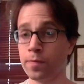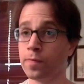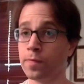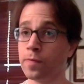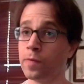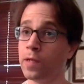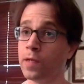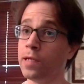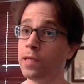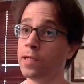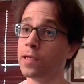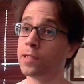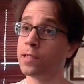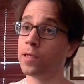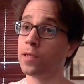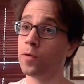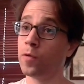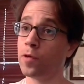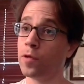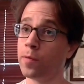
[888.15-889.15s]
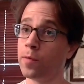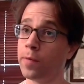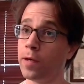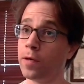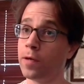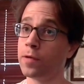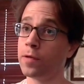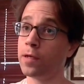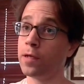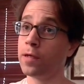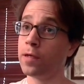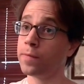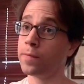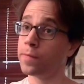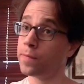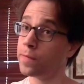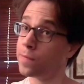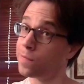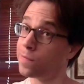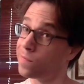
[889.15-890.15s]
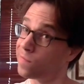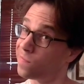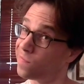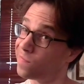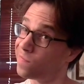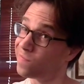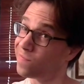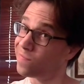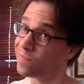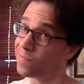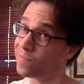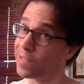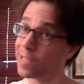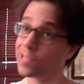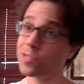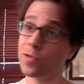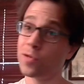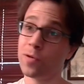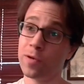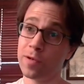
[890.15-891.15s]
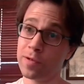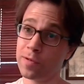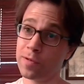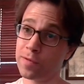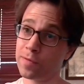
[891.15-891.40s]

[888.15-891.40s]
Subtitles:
Then he does it with the melody. Next chord.